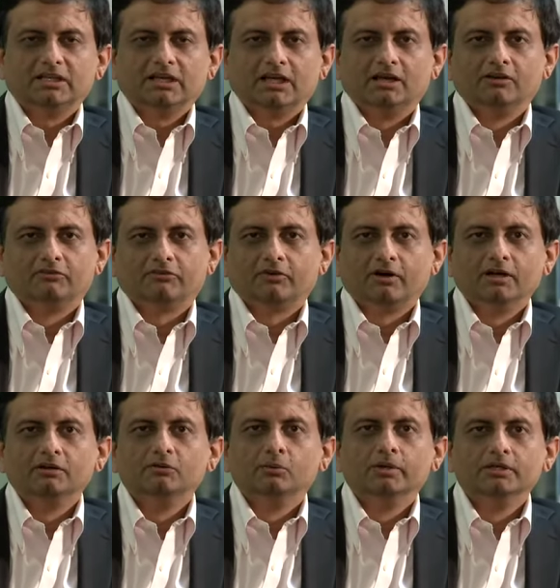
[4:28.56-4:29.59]
and
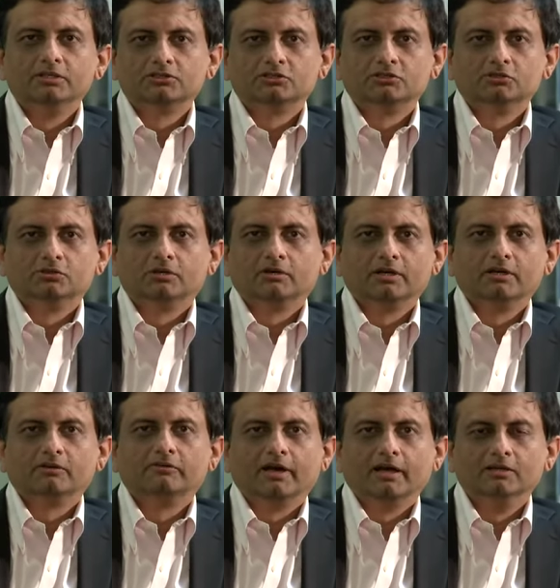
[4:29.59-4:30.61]
find ways to
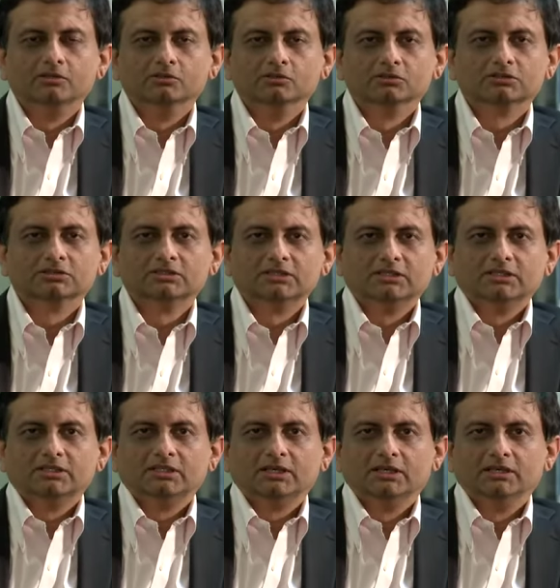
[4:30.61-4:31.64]
create values
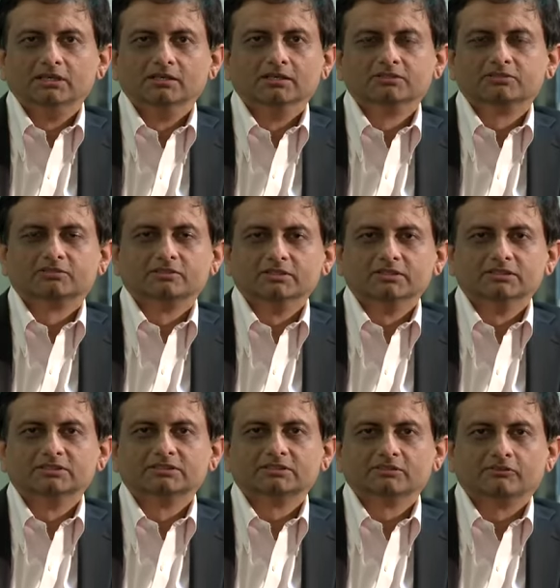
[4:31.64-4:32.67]
in
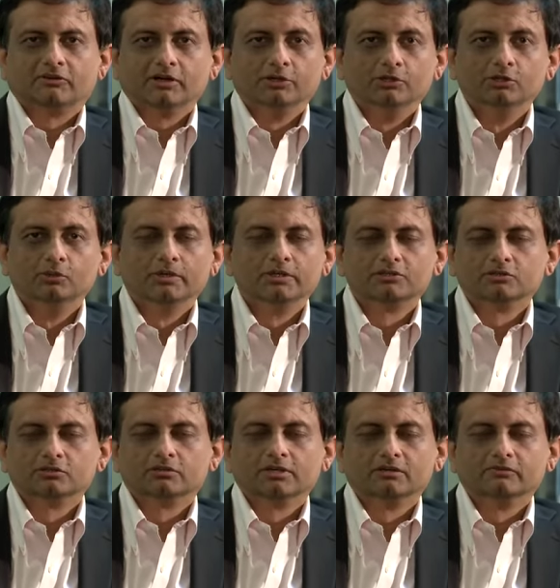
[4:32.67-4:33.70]
industries, find new ways
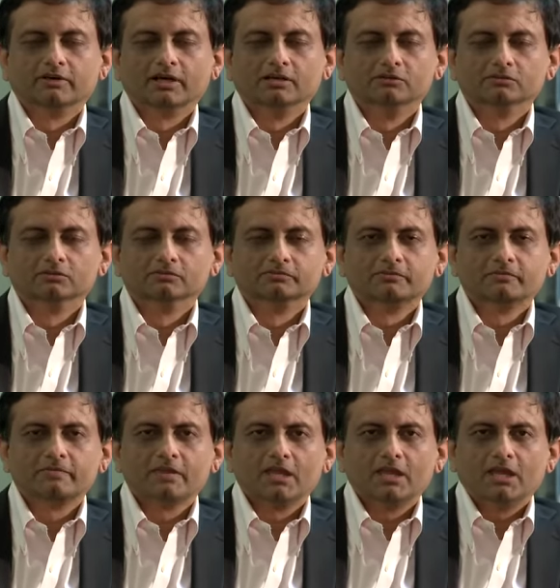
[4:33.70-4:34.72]
to create value.
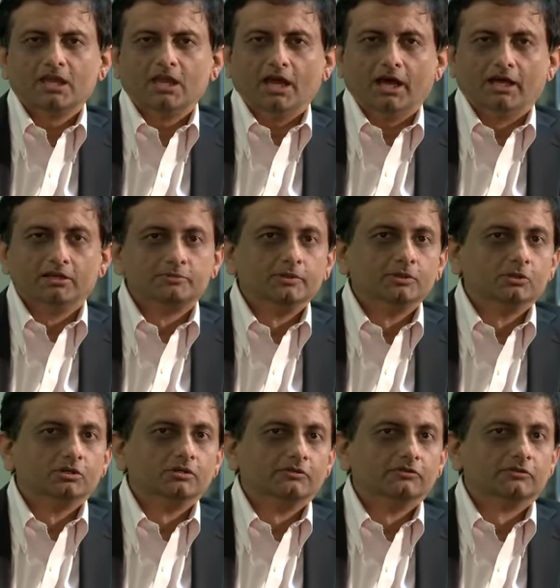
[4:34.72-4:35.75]
And it's been
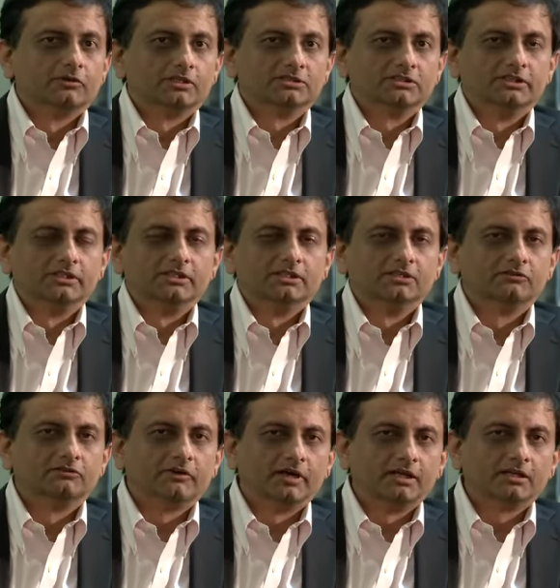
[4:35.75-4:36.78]
no different for us in India. In
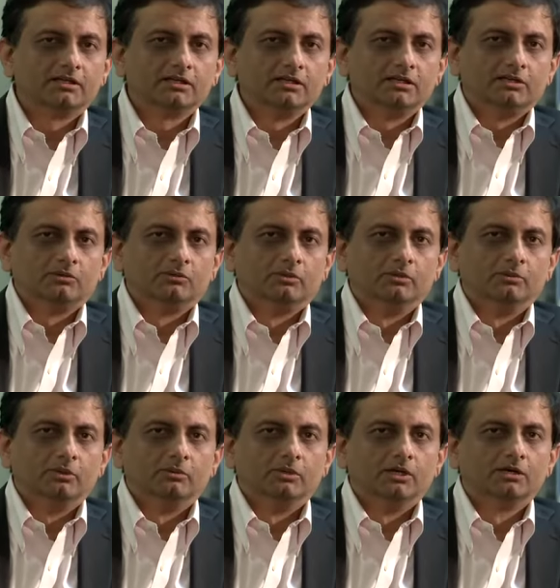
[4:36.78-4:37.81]
fact, when
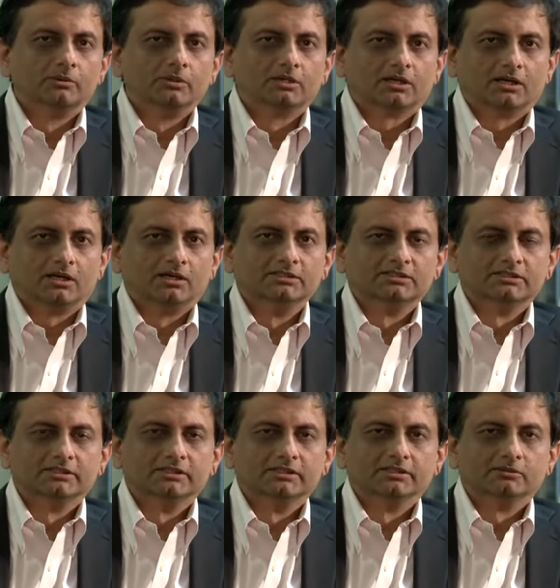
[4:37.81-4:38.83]
we work with clients
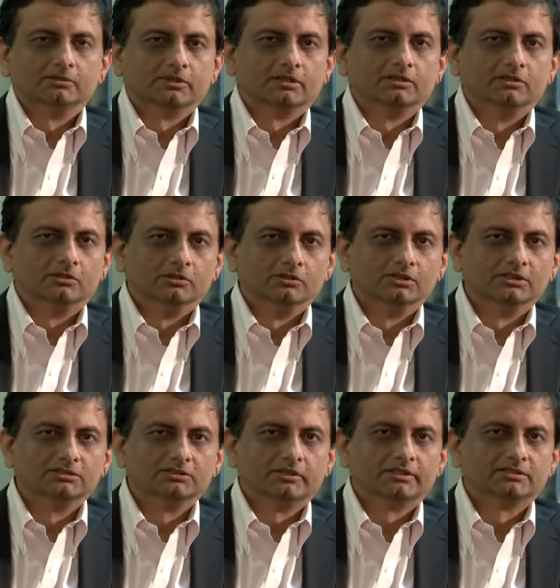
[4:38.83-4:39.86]
in India, whether they're
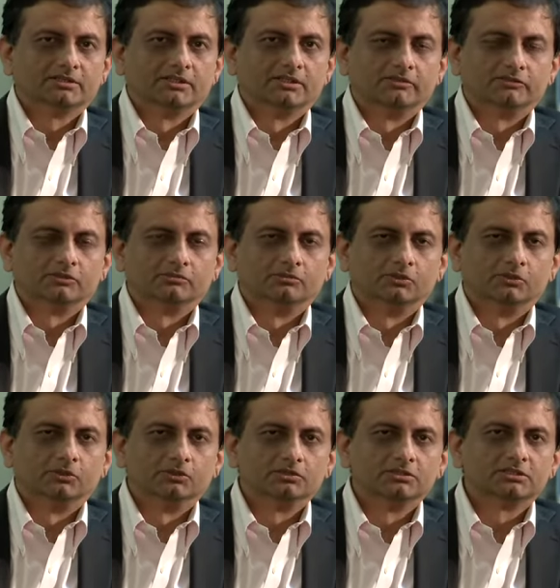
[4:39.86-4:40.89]
owners or executives or
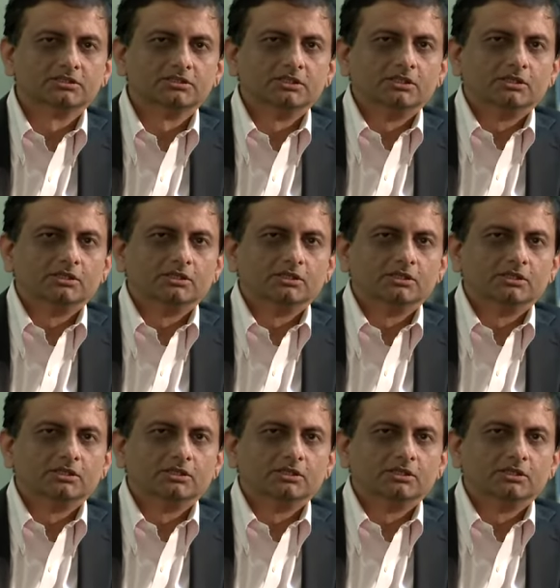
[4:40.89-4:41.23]
boards,